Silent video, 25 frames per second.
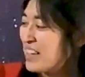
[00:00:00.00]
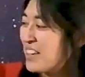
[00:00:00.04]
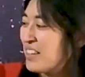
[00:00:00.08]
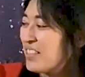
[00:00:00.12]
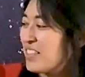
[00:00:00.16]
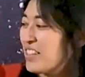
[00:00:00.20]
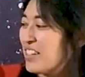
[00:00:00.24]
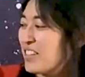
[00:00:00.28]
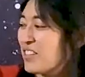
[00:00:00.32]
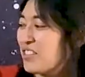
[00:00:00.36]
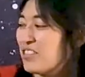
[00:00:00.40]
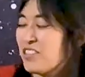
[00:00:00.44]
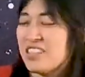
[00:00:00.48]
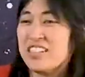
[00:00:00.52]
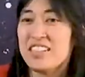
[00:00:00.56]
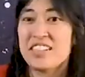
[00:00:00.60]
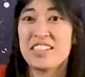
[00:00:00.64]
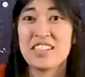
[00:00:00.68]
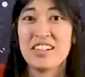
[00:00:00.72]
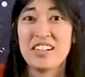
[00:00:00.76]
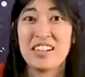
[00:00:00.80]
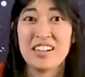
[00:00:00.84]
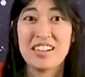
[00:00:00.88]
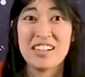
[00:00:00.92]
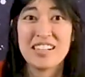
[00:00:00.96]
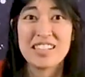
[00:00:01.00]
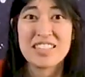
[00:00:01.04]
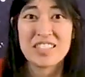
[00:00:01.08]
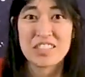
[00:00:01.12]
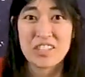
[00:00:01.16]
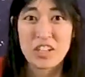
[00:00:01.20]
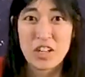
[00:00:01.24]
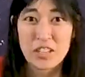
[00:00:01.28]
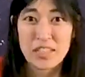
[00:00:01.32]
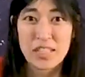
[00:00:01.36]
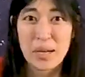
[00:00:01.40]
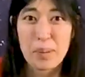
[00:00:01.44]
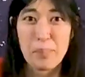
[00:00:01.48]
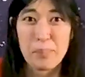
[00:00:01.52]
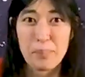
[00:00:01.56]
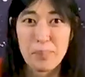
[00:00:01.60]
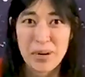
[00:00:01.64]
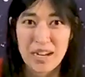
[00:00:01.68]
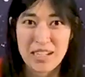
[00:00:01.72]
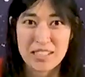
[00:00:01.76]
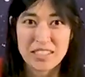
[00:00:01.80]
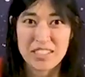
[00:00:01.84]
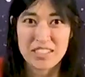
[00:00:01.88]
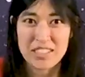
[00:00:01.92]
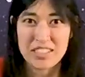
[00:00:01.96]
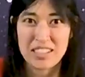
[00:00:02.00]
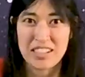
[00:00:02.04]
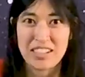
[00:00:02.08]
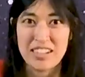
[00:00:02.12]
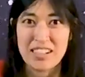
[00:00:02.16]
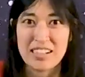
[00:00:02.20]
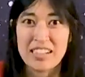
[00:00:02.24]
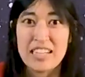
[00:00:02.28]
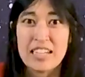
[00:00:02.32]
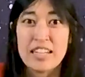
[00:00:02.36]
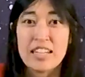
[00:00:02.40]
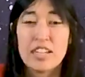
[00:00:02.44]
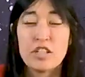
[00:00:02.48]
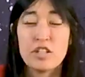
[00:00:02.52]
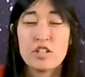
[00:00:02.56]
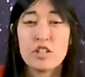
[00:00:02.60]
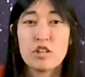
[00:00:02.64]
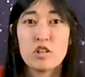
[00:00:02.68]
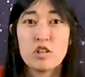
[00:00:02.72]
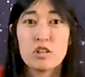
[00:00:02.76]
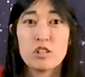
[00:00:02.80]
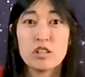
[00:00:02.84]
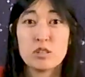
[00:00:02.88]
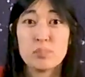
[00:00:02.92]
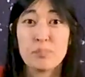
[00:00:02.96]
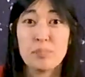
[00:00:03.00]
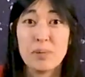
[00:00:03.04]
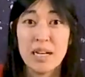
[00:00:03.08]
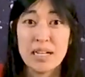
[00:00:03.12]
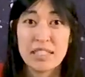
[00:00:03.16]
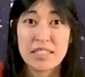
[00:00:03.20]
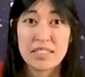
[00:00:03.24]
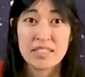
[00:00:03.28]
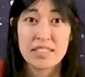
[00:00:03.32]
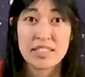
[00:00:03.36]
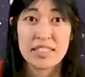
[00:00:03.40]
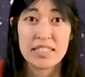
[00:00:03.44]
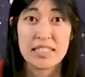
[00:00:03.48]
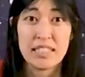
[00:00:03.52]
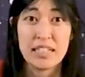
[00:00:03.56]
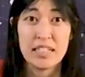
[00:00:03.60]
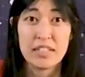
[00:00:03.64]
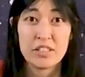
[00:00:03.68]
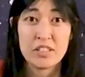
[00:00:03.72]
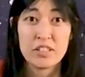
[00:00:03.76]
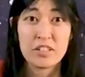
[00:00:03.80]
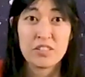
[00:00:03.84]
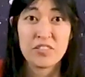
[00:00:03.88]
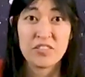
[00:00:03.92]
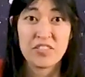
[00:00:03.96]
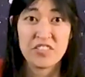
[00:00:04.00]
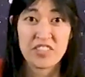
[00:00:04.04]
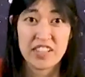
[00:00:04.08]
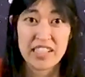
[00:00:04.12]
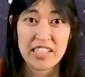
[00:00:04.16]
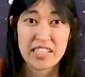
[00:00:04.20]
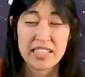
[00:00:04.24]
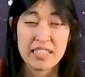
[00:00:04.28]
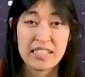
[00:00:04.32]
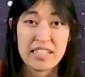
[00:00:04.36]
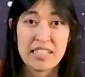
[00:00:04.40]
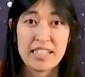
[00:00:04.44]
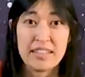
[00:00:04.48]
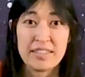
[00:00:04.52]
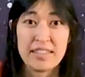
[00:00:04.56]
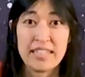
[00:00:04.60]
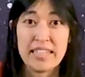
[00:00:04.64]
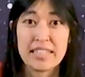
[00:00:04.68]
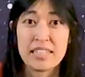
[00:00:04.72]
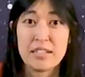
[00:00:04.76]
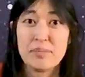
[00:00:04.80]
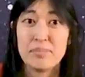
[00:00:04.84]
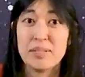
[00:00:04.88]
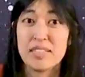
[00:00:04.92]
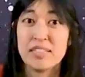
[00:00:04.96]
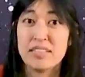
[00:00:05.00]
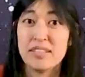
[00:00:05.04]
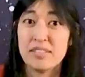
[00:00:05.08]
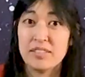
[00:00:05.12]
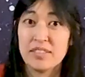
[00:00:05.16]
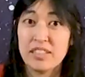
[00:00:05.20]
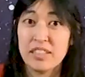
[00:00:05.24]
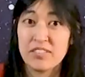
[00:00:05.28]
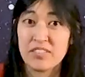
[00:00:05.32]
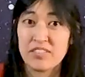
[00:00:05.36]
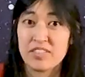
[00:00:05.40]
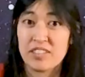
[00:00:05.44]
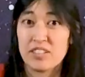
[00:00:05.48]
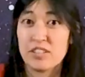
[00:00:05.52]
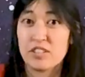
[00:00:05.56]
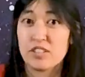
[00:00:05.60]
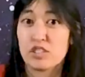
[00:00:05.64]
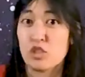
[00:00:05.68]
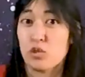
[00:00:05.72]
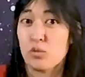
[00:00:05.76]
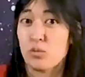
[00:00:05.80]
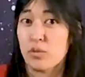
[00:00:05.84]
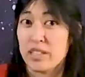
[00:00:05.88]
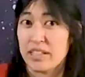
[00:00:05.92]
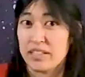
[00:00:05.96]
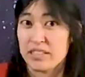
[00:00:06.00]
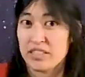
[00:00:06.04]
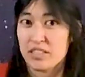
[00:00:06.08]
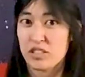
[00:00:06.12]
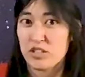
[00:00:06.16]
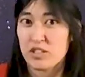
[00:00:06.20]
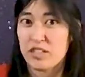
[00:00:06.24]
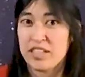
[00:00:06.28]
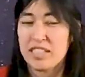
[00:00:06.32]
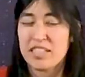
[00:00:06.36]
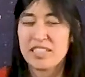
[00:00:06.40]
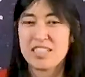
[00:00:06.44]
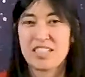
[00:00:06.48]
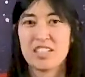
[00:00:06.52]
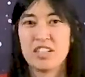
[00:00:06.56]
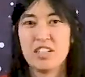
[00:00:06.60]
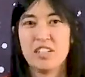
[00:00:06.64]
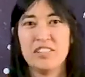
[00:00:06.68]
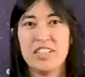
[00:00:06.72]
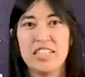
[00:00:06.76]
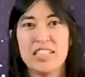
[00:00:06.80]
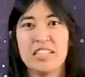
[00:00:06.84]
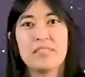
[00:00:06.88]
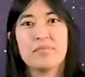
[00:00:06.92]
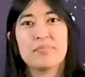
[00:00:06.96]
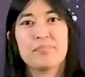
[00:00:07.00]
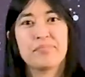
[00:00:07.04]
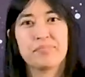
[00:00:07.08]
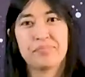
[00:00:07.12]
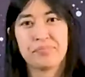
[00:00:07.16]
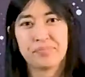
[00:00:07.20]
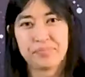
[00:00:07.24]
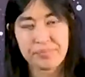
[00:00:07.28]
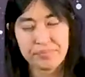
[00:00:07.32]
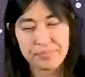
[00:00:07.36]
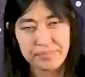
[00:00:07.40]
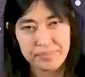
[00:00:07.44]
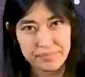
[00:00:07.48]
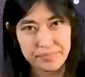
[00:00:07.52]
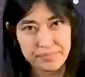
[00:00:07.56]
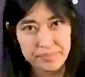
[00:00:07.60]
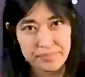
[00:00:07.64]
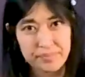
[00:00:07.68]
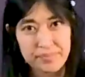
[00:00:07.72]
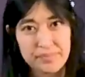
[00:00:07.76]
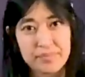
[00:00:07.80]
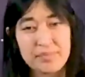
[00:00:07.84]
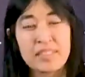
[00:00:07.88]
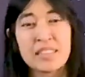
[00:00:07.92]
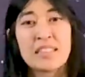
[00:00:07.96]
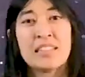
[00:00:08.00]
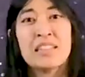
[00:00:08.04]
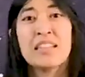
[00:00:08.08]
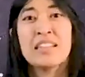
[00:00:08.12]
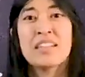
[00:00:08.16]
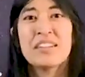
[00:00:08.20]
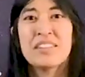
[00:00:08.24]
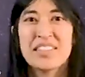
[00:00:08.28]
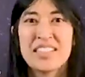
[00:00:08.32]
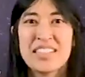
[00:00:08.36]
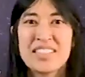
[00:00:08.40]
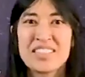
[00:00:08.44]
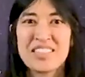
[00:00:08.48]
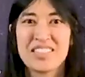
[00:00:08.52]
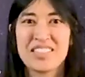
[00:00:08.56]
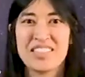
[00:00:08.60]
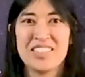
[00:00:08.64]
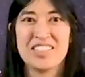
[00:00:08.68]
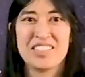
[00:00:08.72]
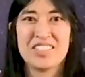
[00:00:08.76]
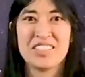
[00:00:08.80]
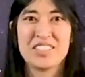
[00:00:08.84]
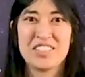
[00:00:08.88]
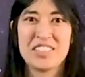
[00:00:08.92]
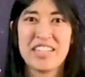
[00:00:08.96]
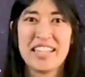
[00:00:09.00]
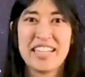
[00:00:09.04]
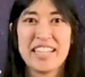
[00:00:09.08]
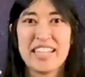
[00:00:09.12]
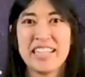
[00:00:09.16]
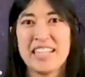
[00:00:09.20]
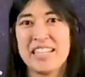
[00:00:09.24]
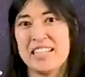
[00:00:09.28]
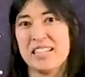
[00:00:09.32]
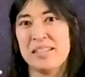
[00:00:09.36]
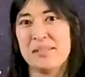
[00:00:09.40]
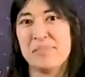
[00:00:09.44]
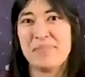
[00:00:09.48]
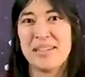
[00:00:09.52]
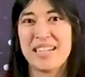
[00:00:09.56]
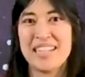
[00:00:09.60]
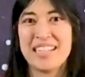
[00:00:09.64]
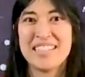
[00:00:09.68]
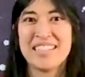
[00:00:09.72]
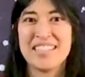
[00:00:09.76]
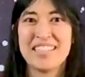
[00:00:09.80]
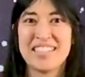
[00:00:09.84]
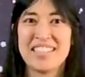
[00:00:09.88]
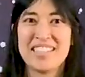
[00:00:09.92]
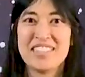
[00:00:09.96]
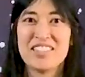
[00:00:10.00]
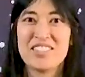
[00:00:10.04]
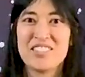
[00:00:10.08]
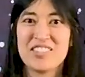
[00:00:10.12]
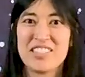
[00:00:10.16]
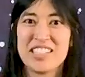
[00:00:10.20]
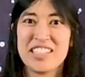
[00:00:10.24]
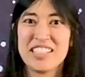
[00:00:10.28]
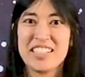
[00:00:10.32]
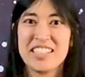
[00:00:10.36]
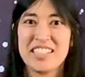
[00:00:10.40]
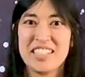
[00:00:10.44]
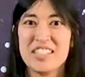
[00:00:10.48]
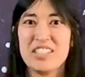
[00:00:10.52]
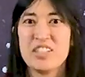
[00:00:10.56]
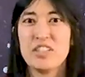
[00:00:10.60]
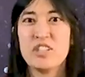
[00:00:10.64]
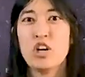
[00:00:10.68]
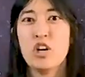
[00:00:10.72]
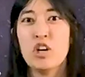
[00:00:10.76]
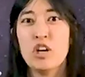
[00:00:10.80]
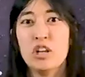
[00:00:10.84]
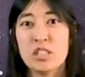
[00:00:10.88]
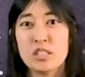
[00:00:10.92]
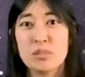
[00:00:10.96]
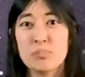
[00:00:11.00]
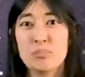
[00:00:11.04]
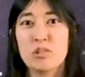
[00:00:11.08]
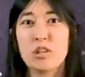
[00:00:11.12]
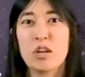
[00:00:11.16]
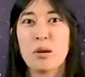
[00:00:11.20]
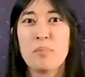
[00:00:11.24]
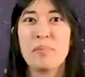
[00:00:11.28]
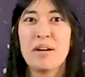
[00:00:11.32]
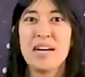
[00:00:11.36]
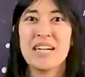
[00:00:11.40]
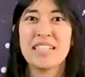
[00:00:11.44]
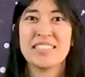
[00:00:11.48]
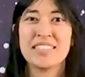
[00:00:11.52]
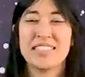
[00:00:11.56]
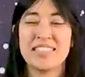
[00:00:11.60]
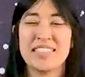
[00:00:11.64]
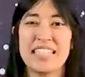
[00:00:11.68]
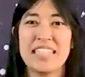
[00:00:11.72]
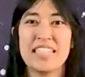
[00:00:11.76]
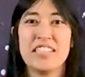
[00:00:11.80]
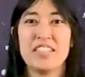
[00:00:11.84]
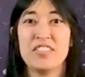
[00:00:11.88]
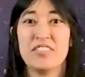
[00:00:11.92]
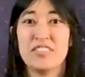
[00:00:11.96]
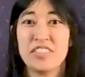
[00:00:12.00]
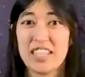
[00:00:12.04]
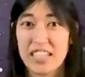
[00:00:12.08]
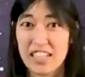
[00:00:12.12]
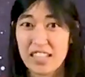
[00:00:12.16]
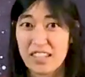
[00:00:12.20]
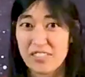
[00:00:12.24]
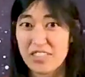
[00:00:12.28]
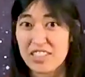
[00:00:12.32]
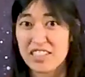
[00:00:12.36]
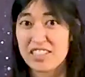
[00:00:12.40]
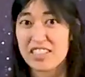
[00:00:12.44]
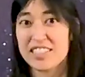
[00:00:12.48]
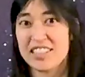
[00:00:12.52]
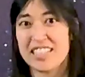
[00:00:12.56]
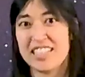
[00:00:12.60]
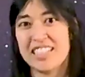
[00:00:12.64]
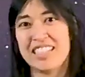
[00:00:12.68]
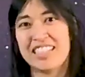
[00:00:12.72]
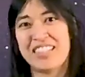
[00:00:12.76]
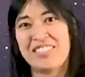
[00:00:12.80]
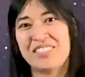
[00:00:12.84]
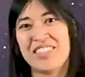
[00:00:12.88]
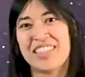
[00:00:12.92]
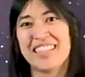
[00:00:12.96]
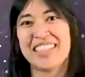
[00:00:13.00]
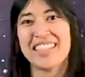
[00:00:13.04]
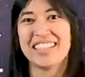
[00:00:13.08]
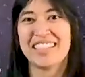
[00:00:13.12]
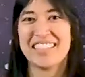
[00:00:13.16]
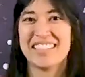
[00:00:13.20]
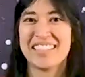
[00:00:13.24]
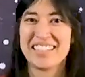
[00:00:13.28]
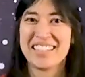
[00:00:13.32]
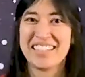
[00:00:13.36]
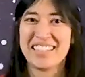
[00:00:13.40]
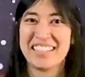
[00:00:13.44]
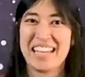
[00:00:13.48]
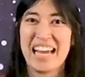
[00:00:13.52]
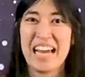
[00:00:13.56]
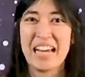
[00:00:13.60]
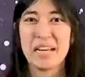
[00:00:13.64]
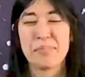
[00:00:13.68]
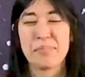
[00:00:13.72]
The green car is called a box car. It holds boxes and other freight that can be delivered to where the train is going. This old train painted green holds more boxes than you've ever seen with a click-clack,